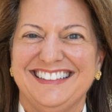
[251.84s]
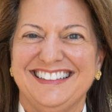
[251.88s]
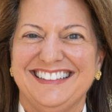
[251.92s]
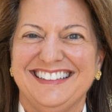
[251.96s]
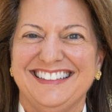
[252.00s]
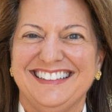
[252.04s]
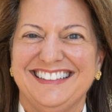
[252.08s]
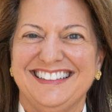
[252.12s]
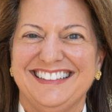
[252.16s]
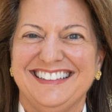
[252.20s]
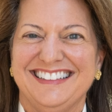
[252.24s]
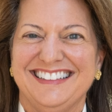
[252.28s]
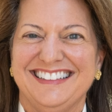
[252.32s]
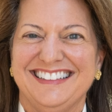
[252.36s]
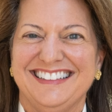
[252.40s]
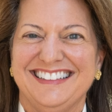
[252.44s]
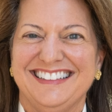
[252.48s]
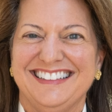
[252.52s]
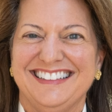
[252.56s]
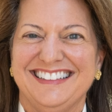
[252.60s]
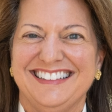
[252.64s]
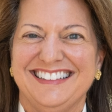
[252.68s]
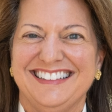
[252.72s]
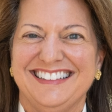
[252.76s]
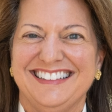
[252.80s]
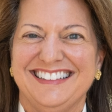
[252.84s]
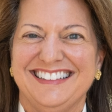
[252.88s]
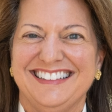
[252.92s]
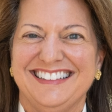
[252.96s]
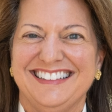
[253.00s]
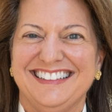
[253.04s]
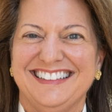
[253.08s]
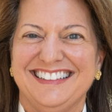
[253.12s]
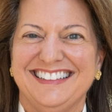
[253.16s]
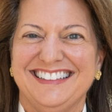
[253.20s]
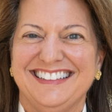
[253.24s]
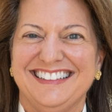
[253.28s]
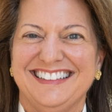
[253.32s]

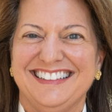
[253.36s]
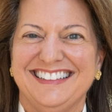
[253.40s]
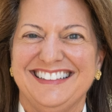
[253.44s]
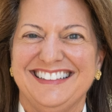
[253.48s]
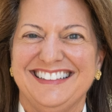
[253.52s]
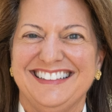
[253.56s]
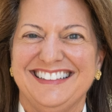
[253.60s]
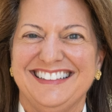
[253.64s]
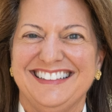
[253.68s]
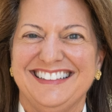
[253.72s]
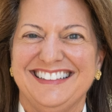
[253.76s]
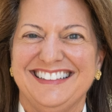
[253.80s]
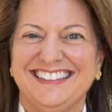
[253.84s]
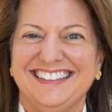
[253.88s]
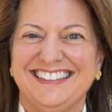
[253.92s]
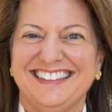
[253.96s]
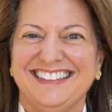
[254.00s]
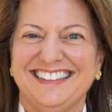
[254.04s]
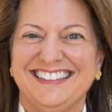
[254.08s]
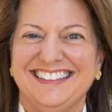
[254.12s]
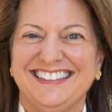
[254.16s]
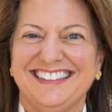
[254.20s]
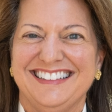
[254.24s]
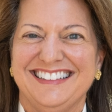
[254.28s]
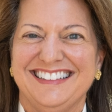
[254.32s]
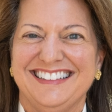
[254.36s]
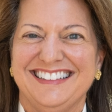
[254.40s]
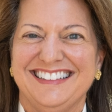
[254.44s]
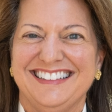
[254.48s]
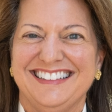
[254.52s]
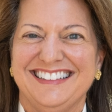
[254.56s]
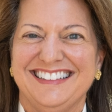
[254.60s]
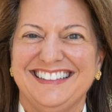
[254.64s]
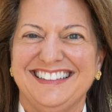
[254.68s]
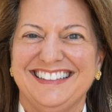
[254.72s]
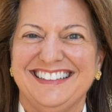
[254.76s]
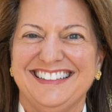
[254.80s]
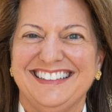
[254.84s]

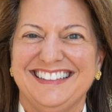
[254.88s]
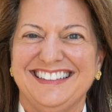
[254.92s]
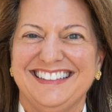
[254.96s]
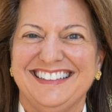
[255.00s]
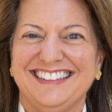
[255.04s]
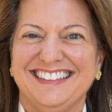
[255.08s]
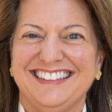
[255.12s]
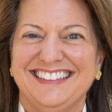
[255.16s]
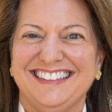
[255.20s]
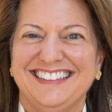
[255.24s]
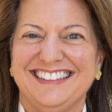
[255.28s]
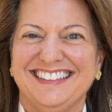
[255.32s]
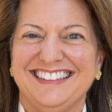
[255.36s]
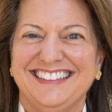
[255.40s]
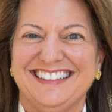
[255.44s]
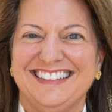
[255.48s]
This is a still picture; no speech is visible.